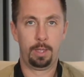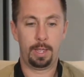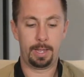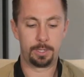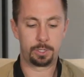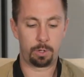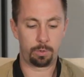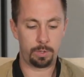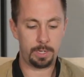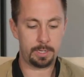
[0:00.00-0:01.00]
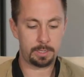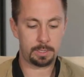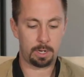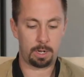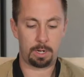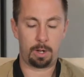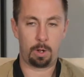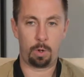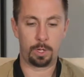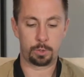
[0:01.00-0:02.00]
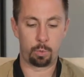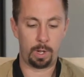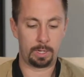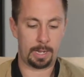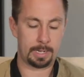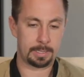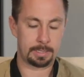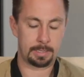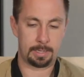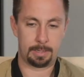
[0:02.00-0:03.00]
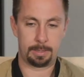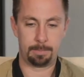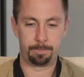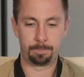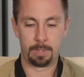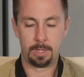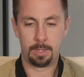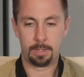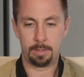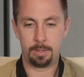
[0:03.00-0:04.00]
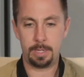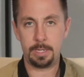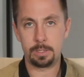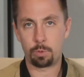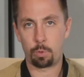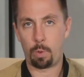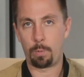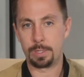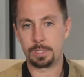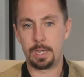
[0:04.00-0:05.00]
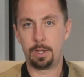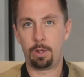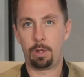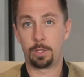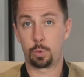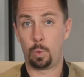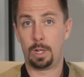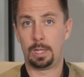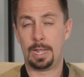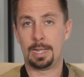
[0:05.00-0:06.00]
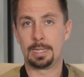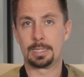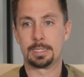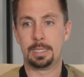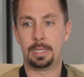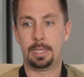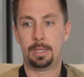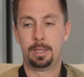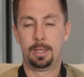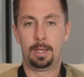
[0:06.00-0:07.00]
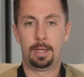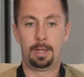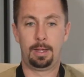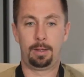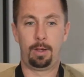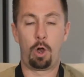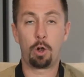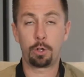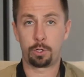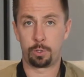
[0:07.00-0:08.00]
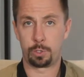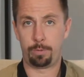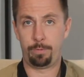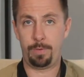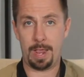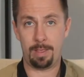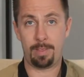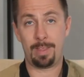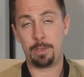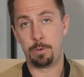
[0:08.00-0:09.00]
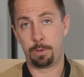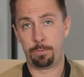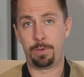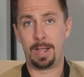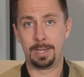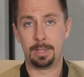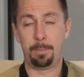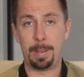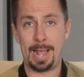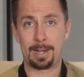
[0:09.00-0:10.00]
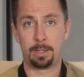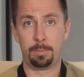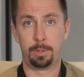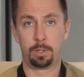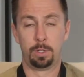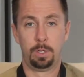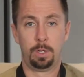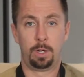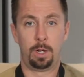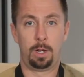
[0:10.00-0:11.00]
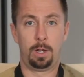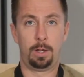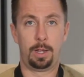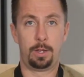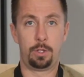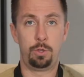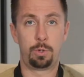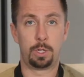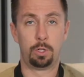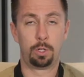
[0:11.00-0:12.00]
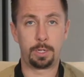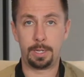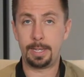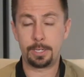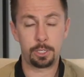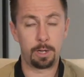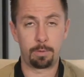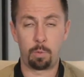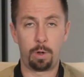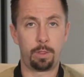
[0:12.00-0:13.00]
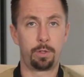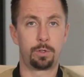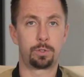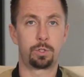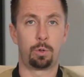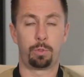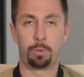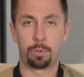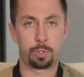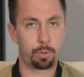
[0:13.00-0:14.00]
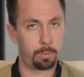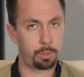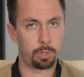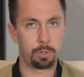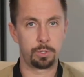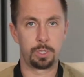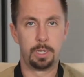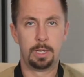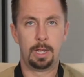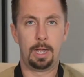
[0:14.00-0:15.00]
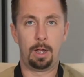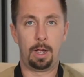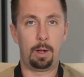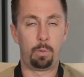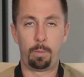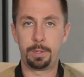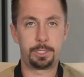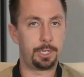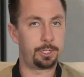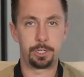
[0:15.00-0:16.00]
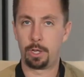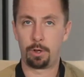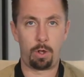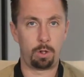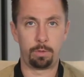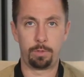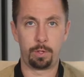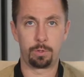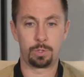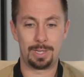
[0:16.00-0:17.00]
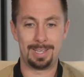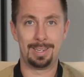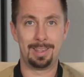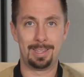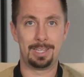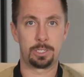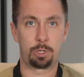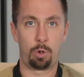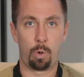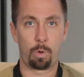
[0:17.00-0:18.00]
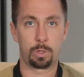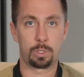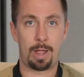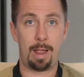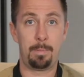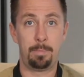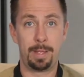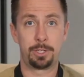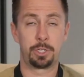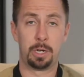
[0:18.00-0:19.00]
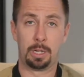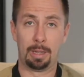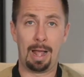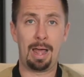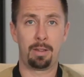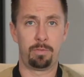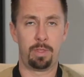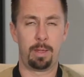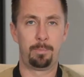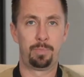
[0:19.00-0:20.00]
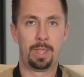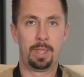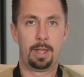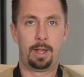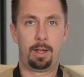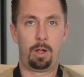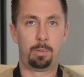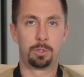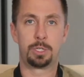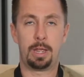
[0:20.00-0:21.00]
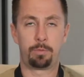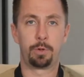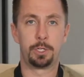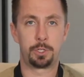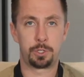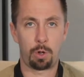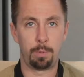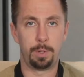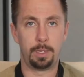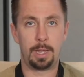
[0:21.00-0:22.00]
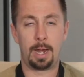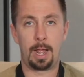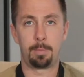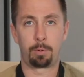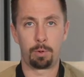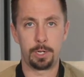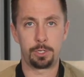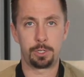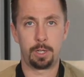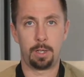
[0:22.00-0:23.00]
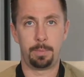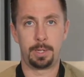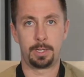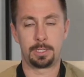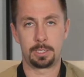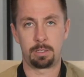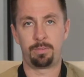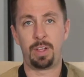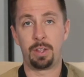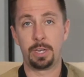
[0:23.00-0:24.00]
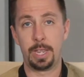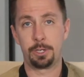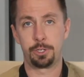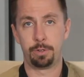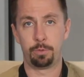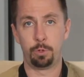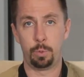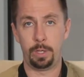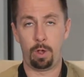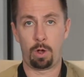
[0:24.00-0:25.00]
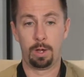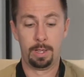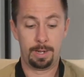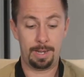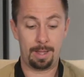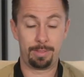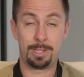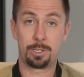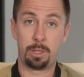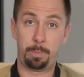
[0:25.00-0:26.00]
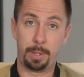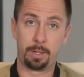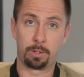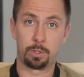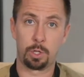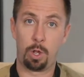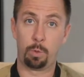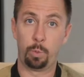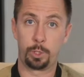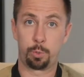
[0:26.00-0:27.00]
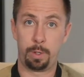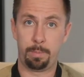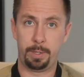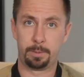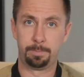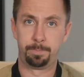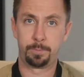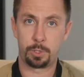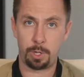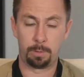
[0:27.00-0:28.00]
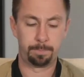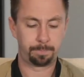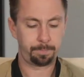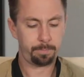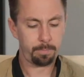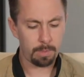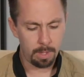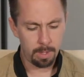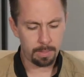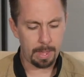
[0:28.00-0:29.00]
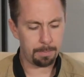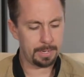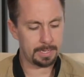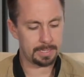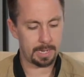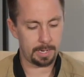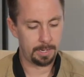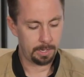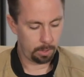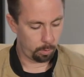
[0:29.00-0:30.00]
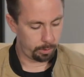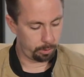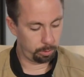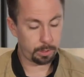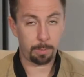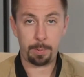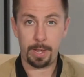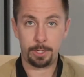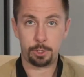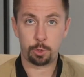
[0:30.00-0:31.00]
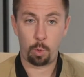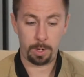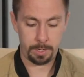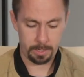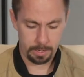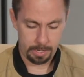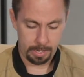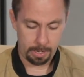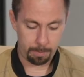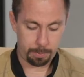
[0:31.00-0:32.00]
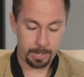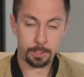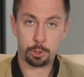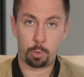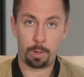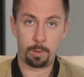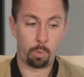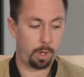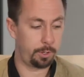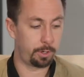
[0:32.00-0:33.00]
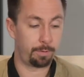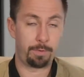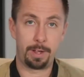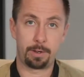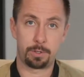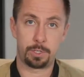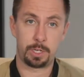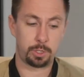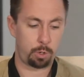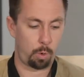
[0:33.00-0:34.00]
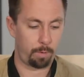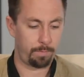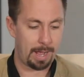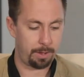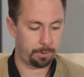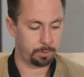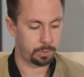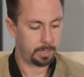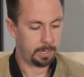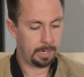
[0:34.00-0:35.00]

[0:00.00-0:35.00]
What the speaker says: And so these, as well as these are what we stand on, as well as the articles of faith that you can find in the back of the book. And you can look at each and every one of those, go through the scriptures. I won't be teaching on all of those in this course. I mention a lot of them almost every sermon that I preach because it's the foundation of who we are. Now, these are the pillars on which we build. So, that being said, when you look at page 20 and page 21, you're going to find our 6 core values.